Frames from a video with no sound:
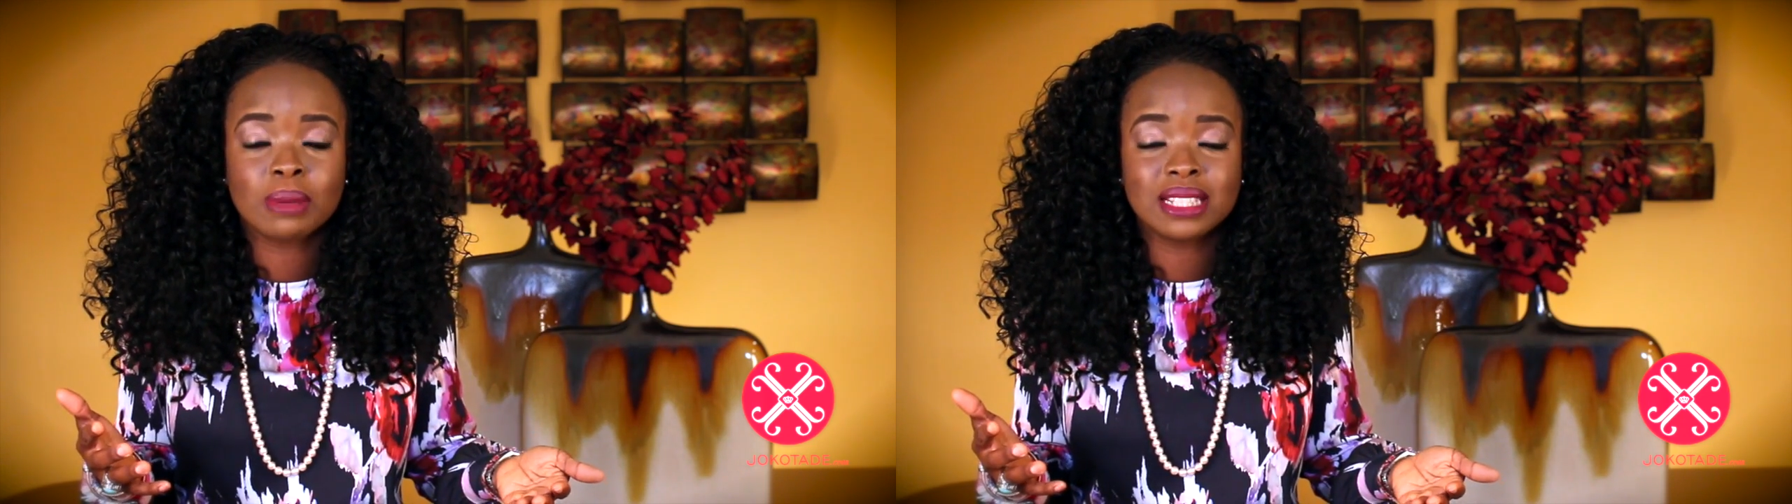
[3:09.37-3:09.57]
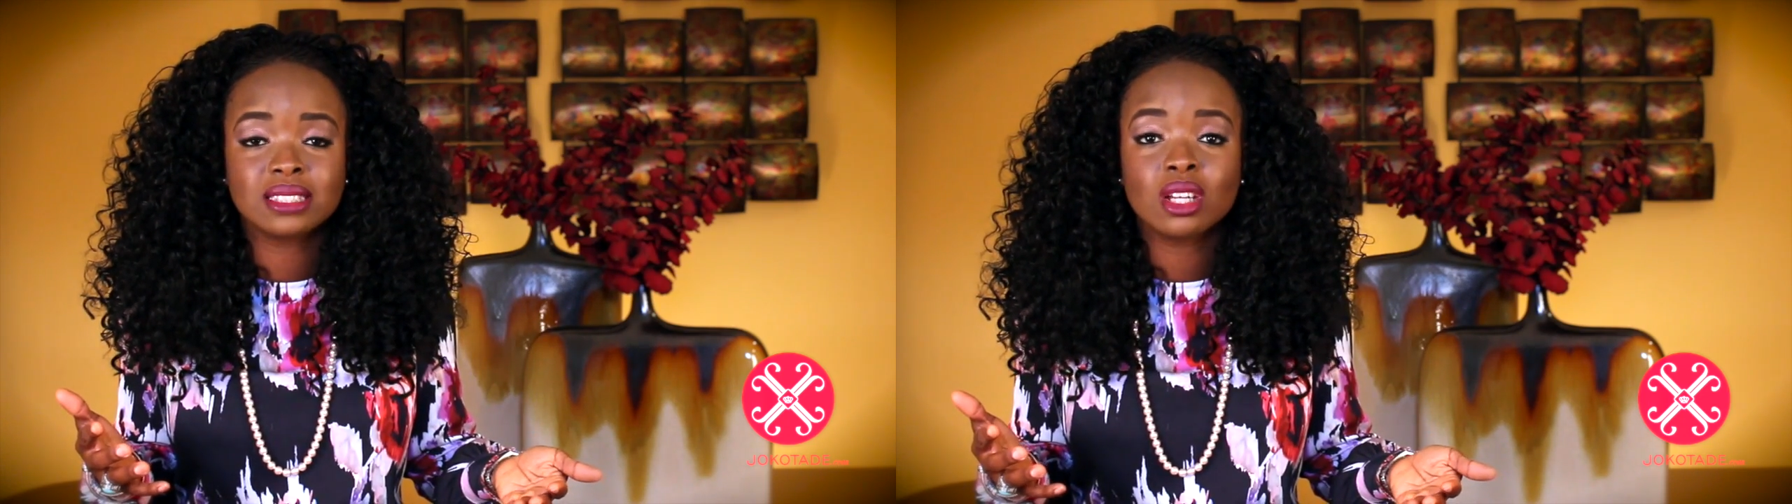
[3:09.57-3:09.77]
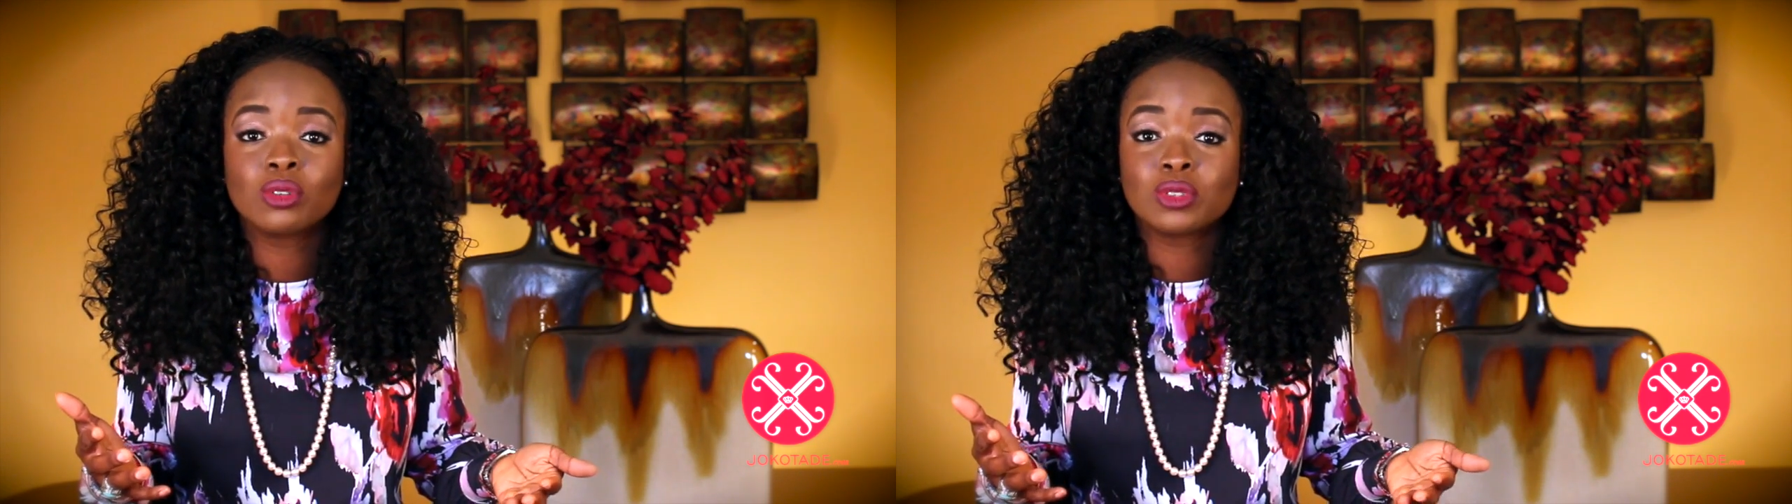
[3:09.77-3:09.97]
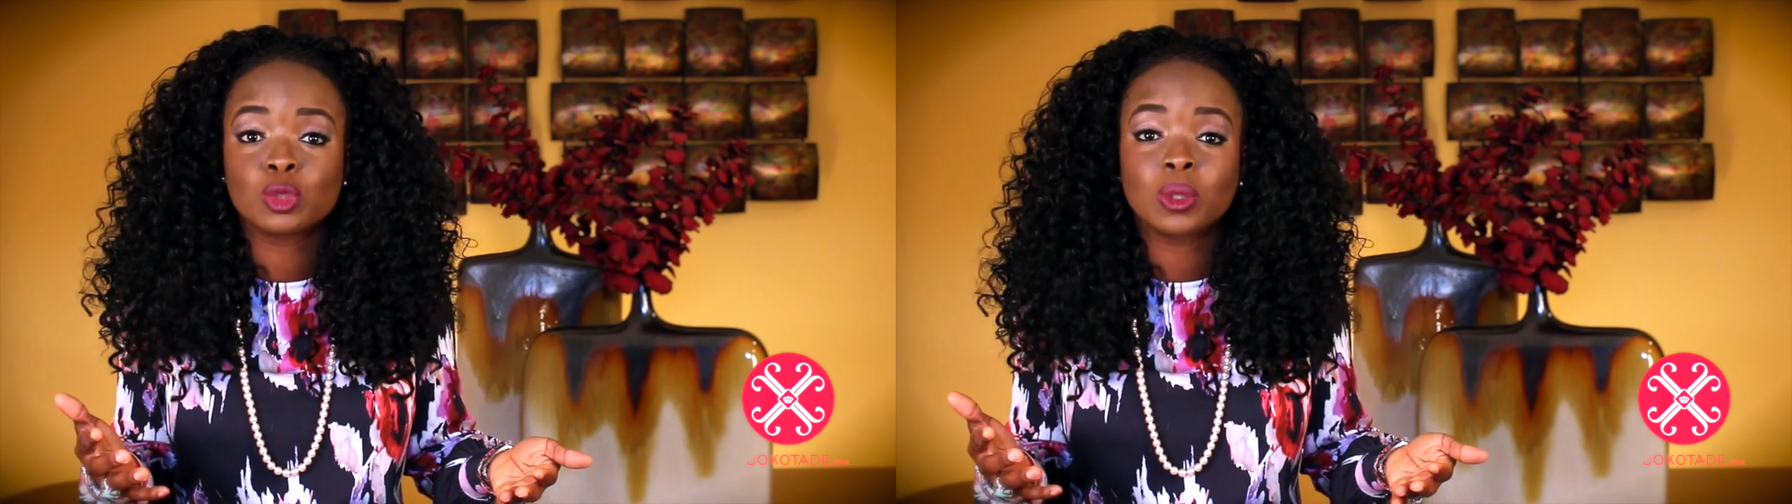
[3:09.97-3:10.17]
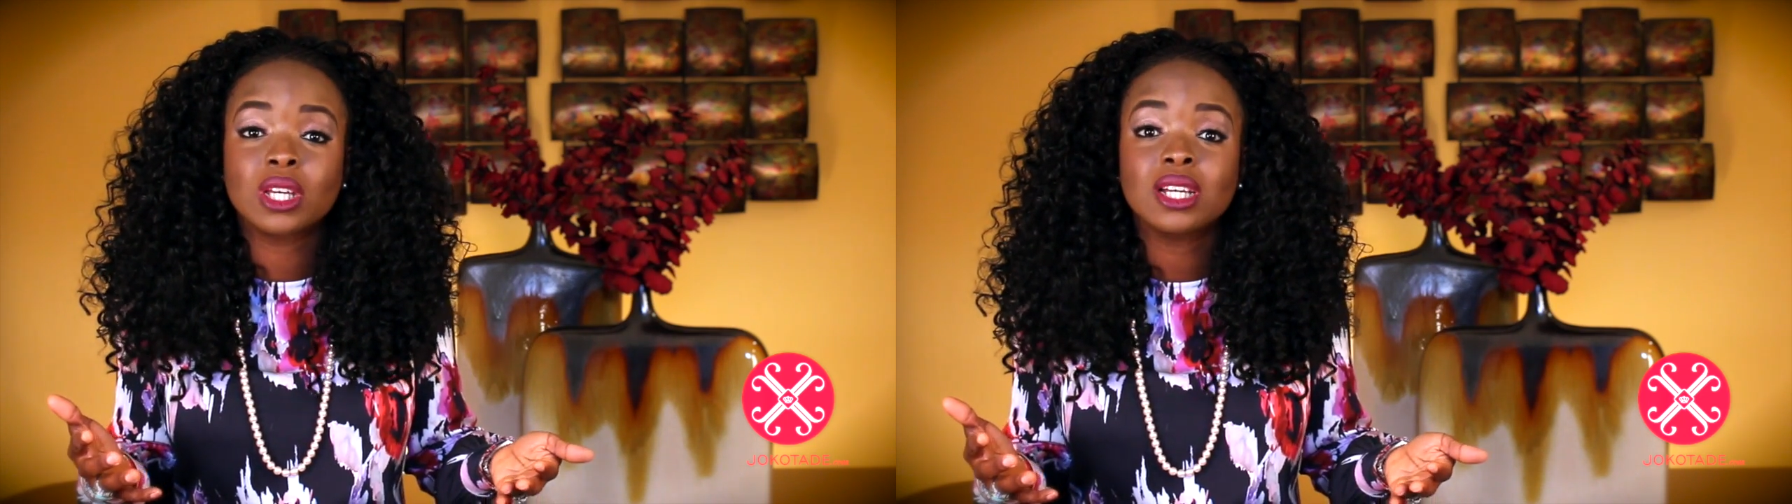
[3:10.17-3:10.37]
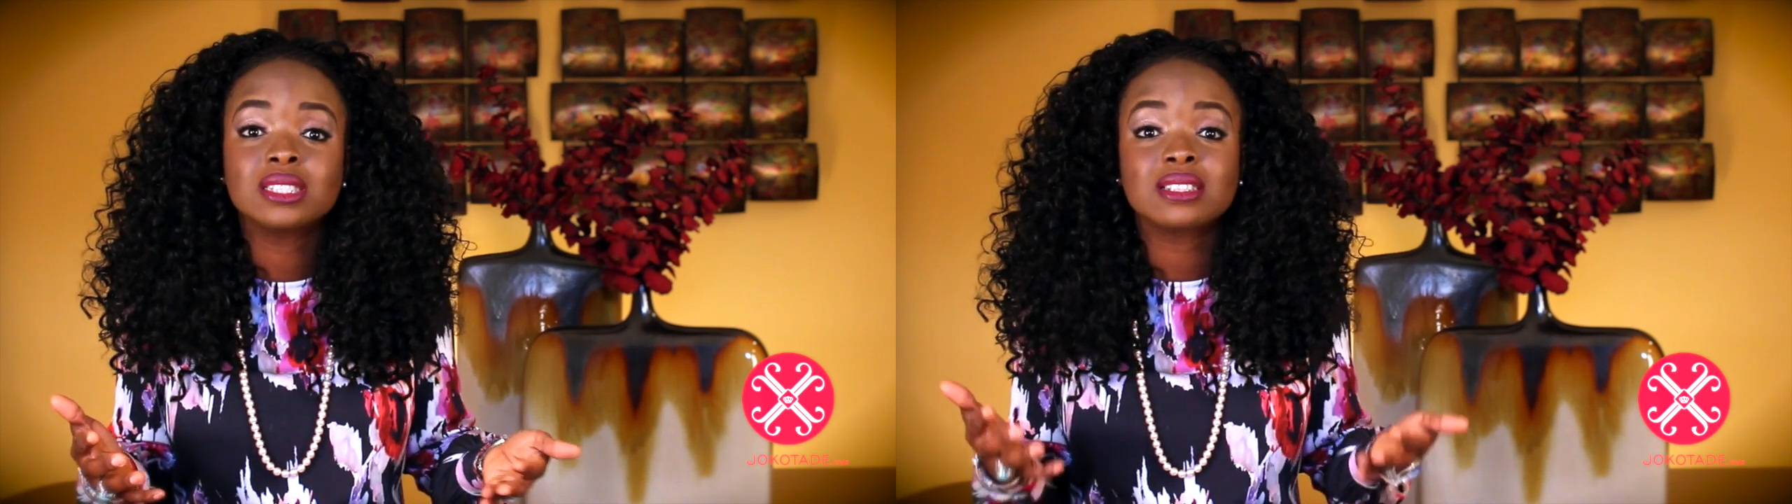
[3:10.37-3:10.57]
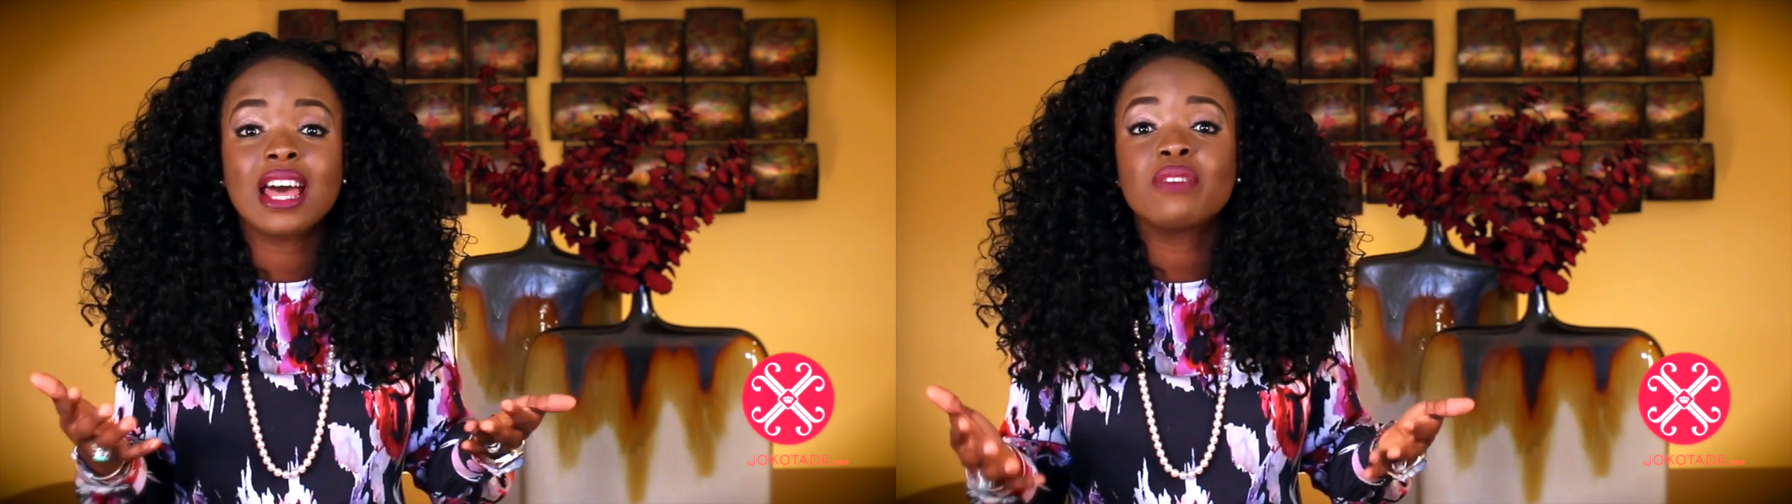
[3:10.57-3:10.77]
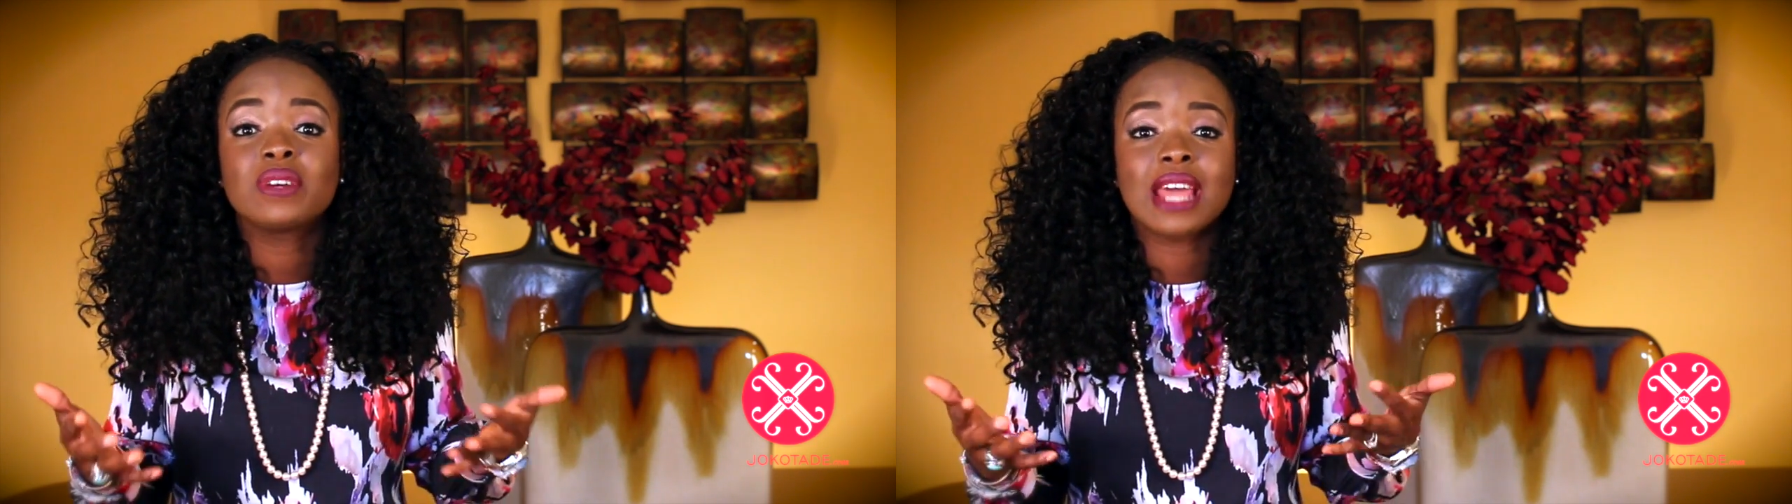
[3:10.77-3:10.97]
myself is because
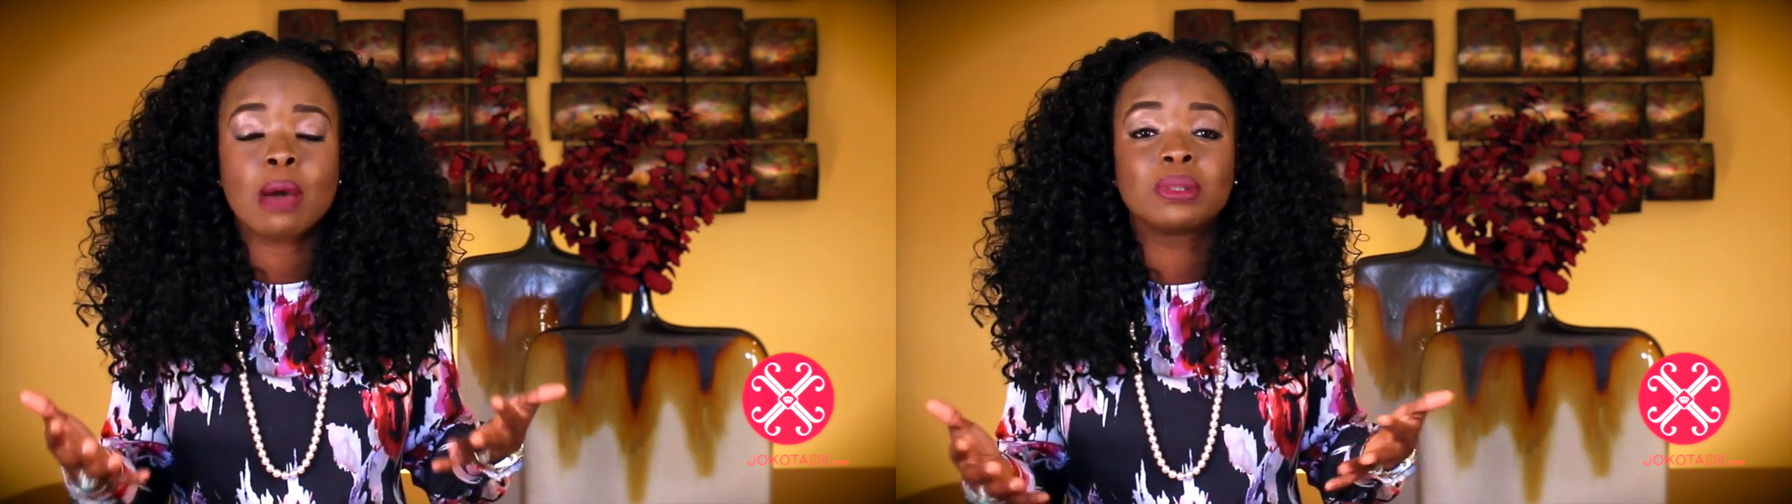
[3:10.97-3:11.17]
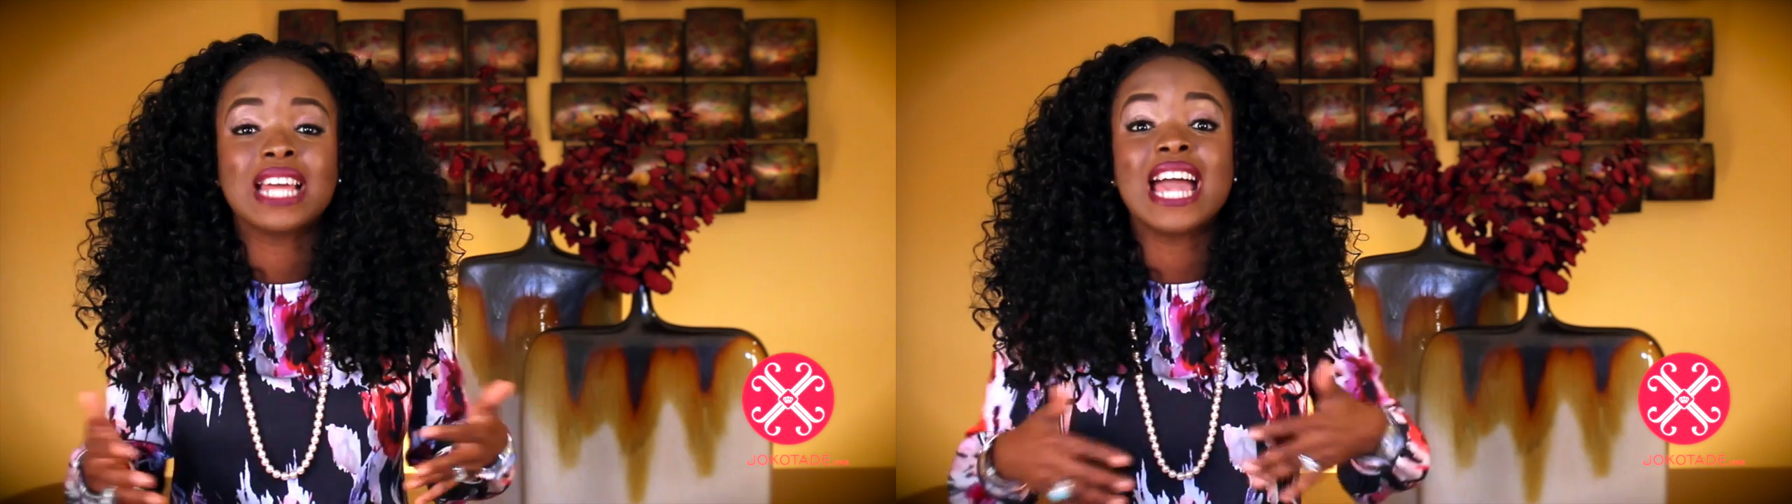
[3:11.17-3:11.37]
life had happened.